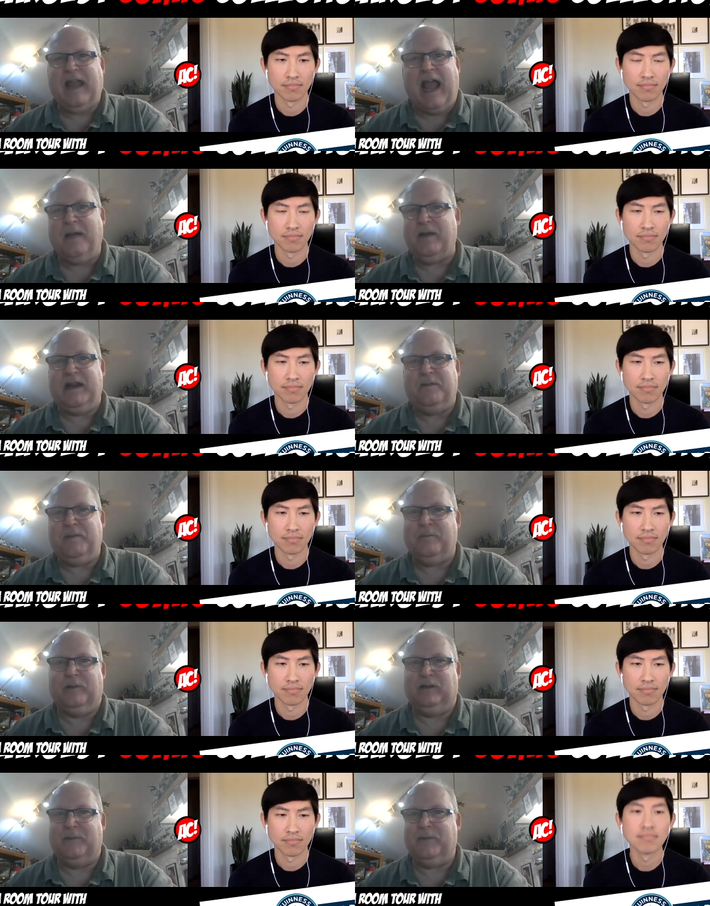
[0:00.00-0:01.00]
Speaker 1: that many
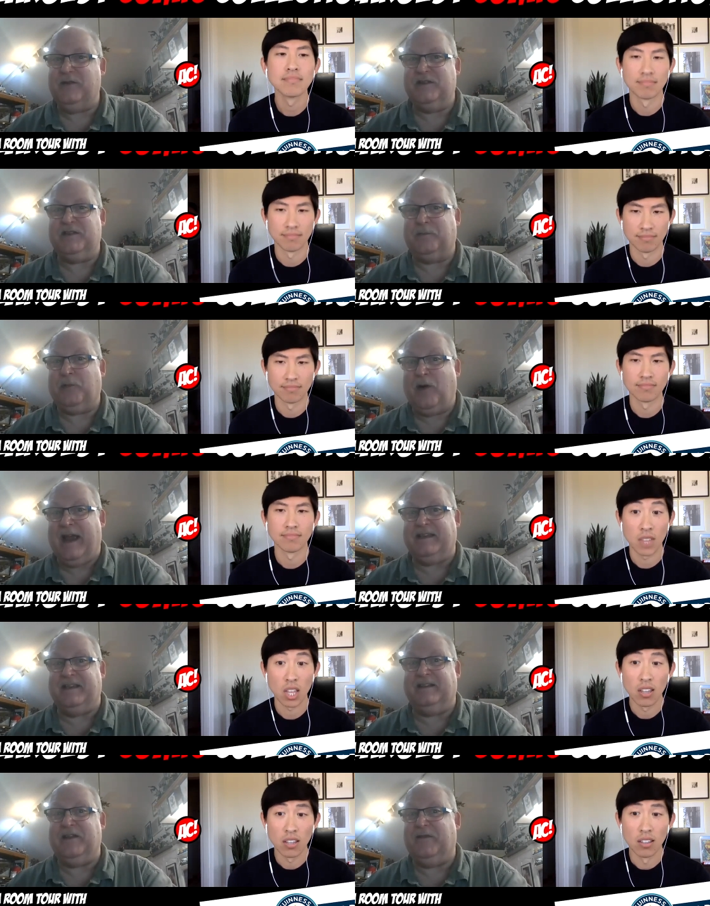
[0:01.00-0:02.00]
people. I mean, it was
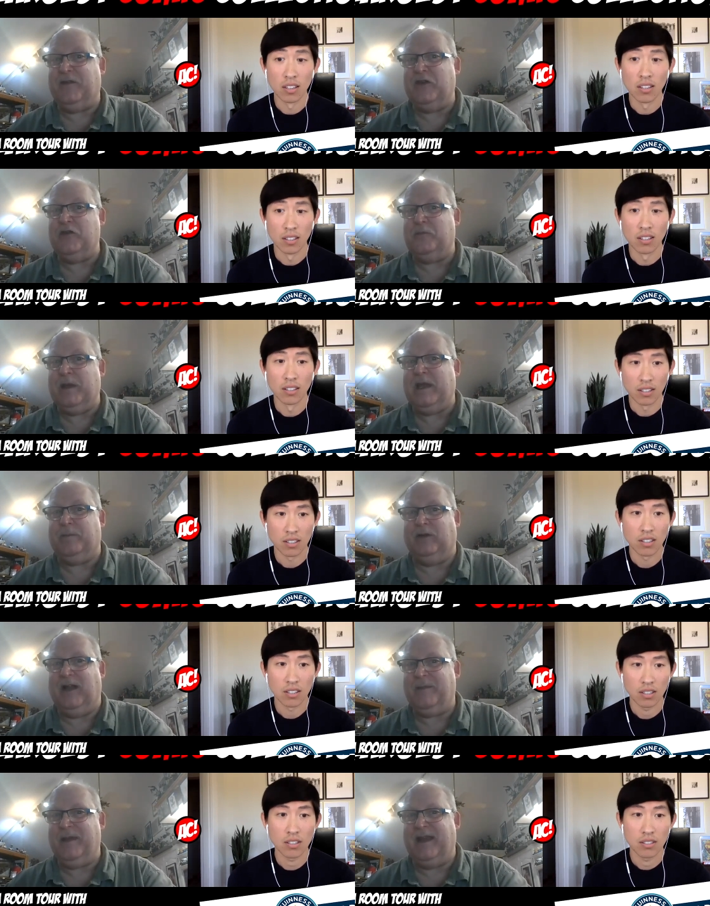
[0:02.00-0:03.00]
surprisingly few
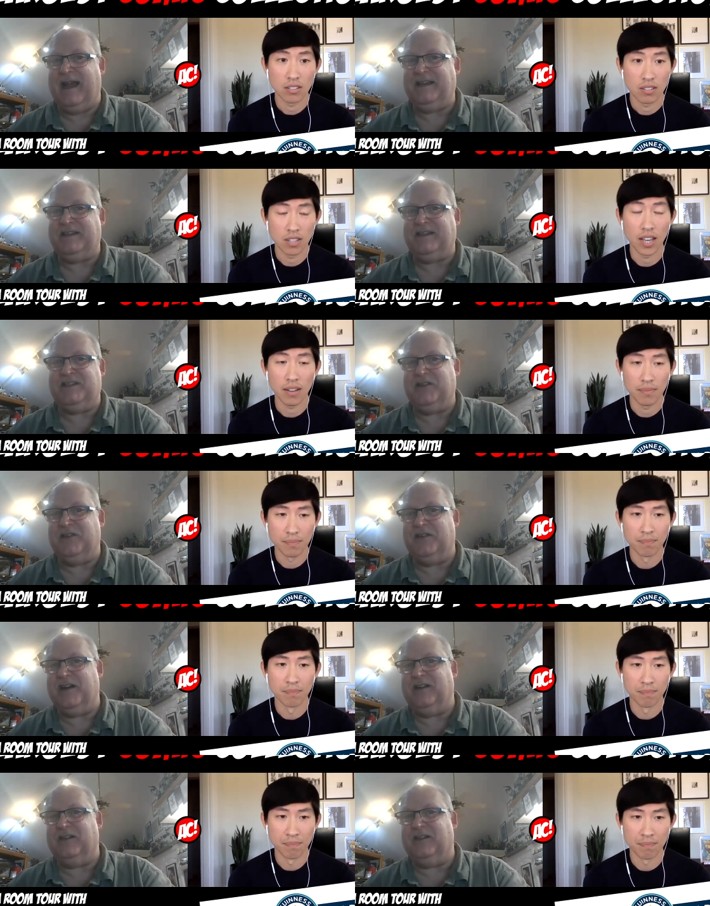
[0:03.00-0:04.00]
people. I mean, I yeah. stood
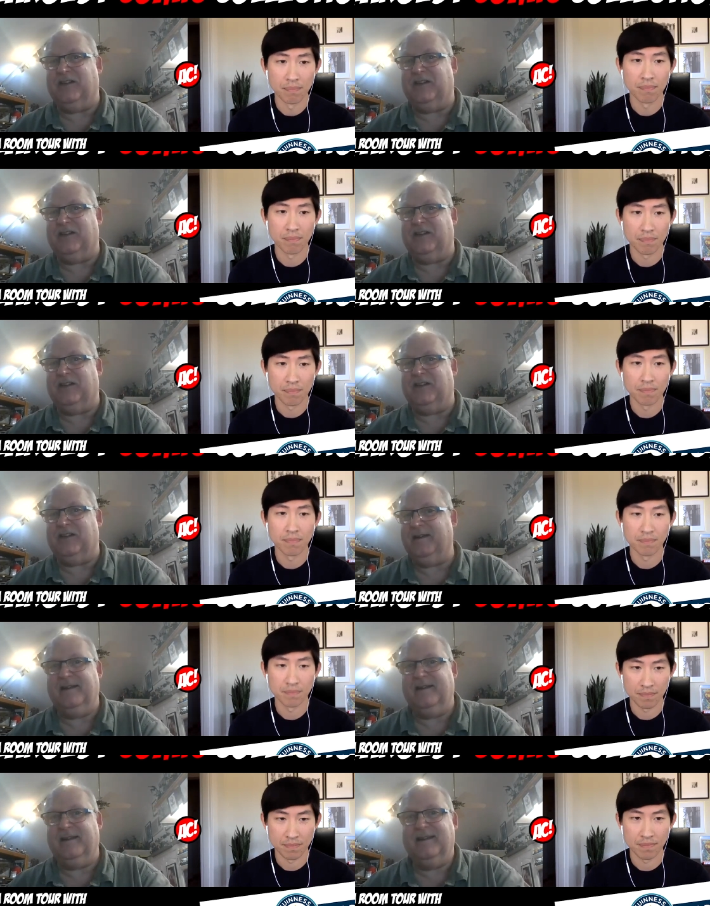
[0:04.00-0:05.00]
in a line, but
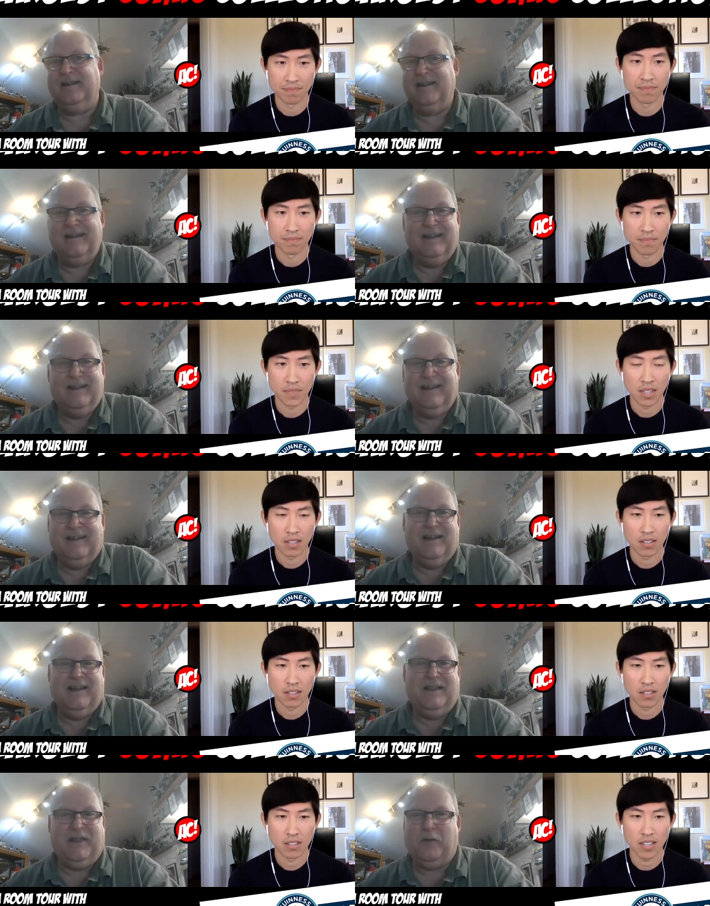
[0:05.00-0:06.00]

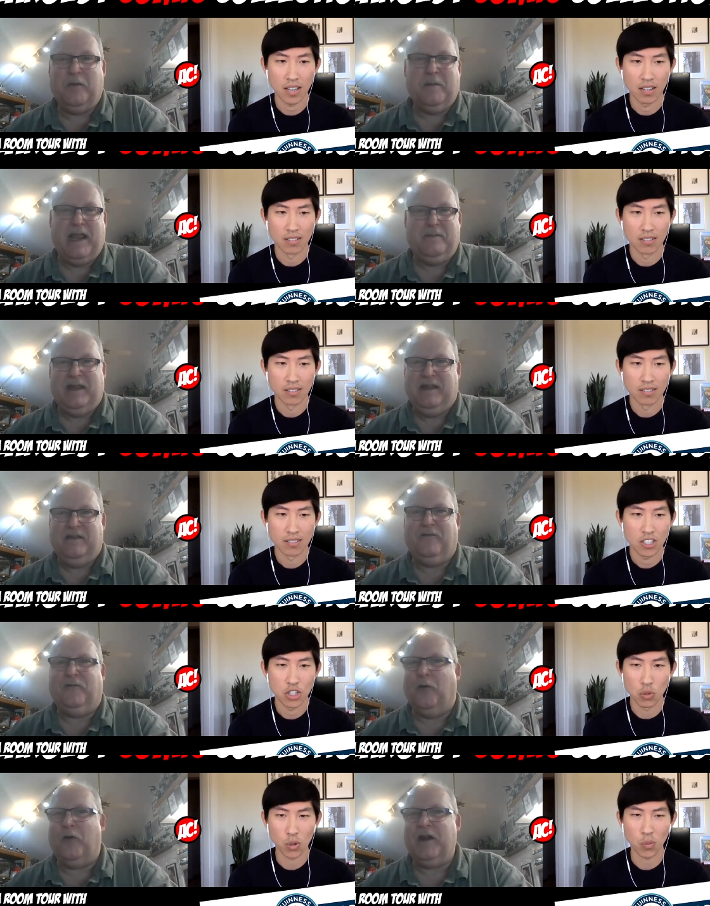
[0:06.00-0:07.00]
Speaker 2: there were yeah. maybe
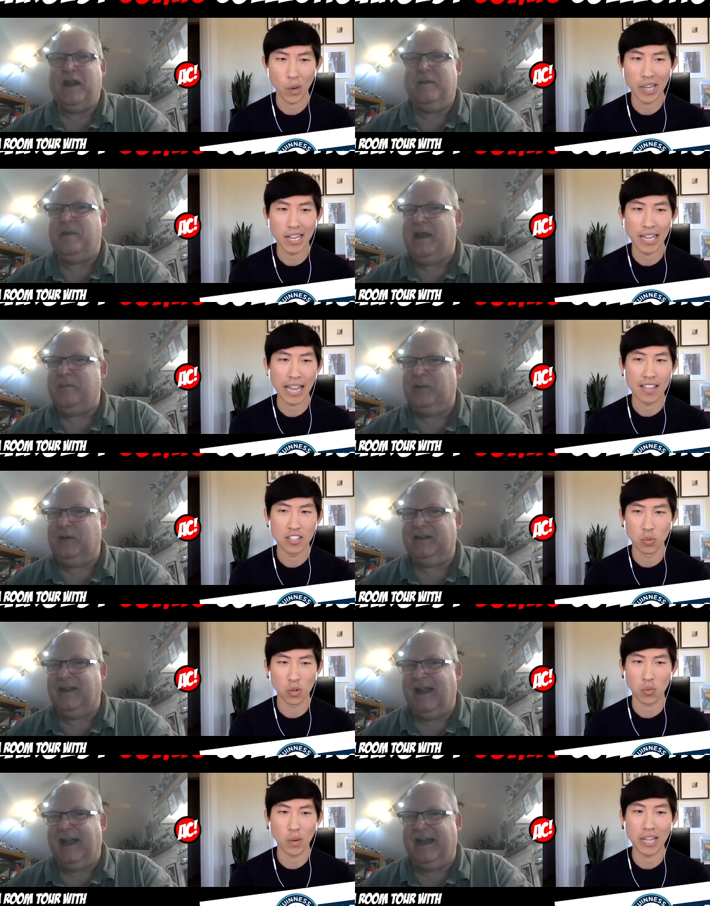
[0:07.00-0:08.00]
you weren't waiting. You
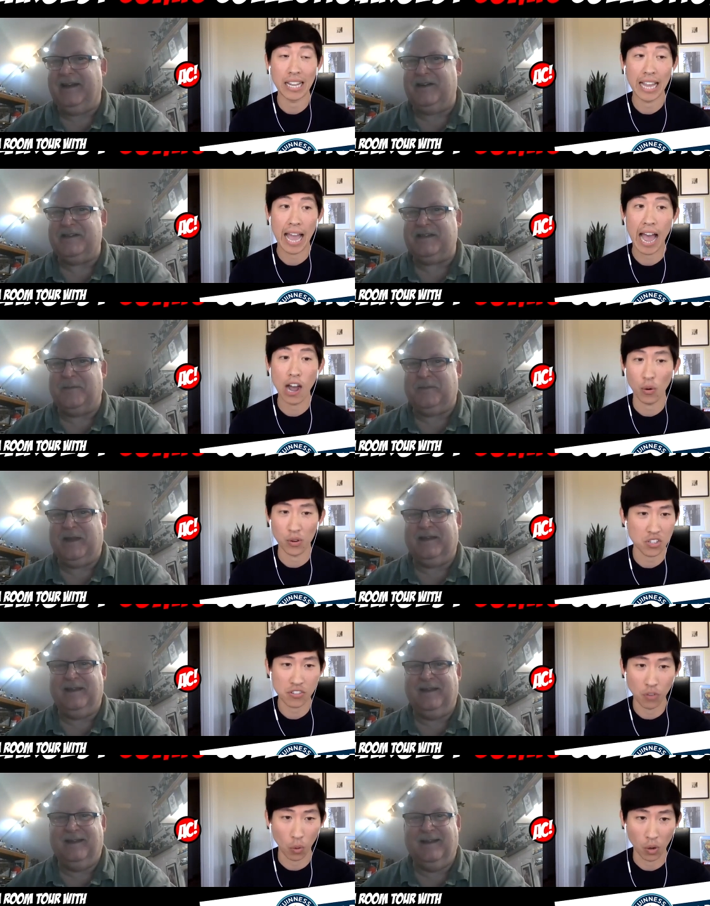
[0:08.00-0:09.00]
weren't waiting
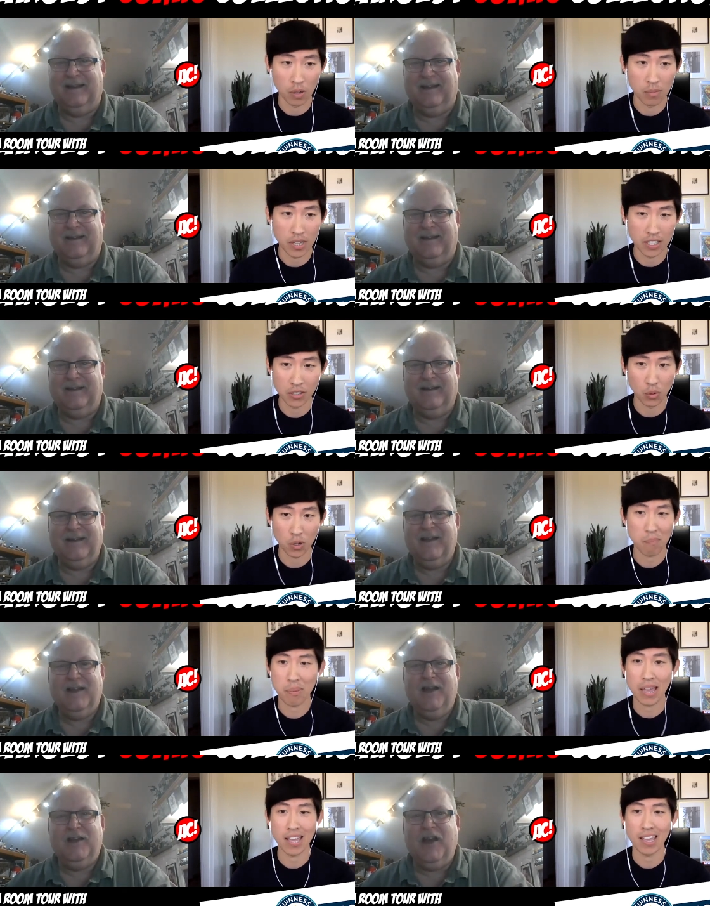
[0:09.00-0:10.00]
hours for them, and you
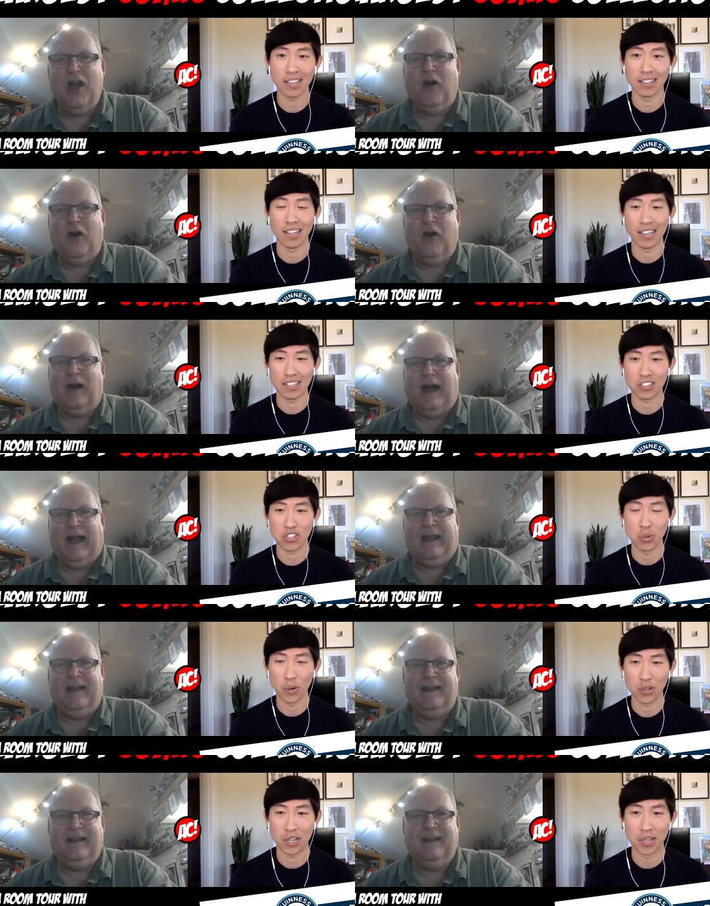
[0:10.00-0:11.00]
weren't paying no, like two
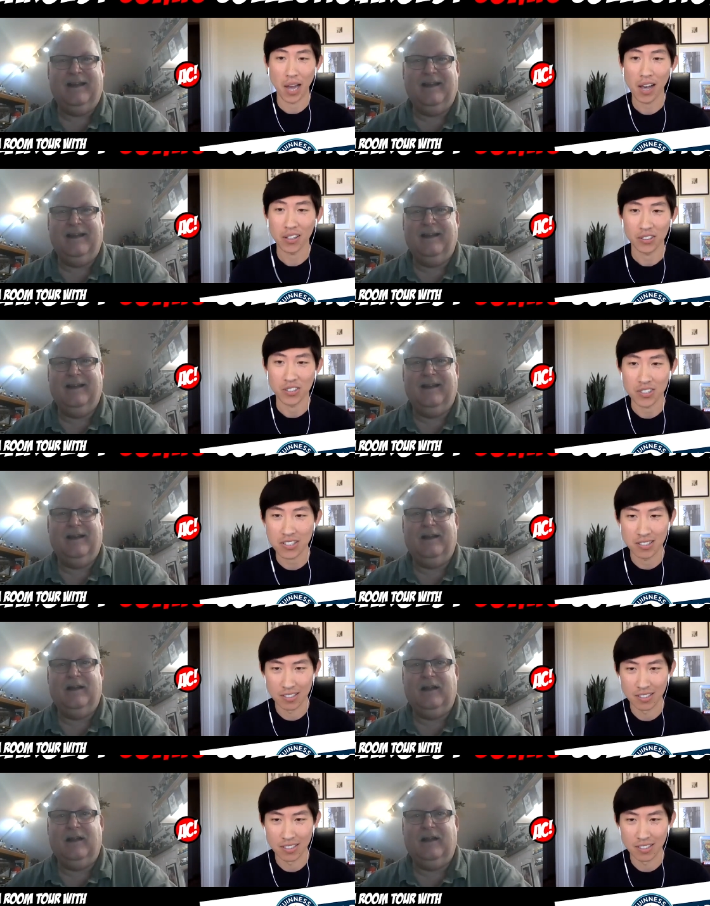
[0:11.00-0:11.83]
hundred dollars.